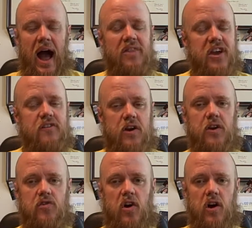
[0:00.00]
I think if you're
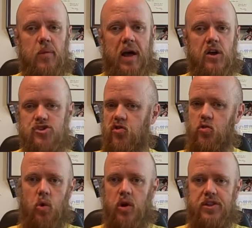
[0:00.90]
going to talk about
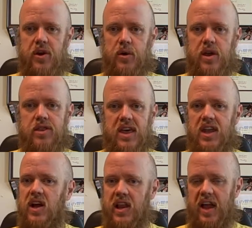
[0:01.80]
just war theory,
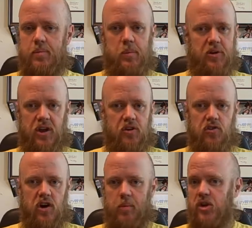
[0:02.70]
then a lot of people are going to
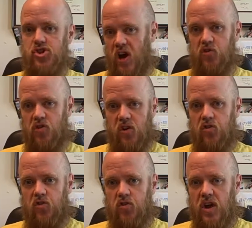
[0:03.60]
talk about
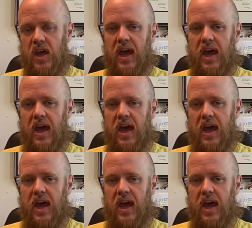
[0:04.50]
justice,